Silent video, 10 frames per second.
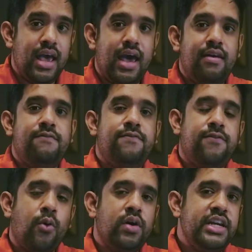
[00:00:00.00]
And
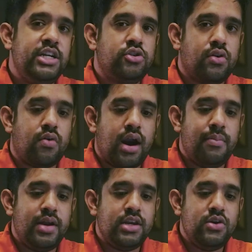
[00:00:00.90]
for each
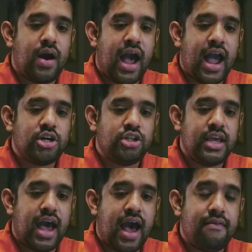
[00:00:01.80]
requirement, you actually
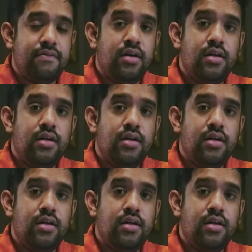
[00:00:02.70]
have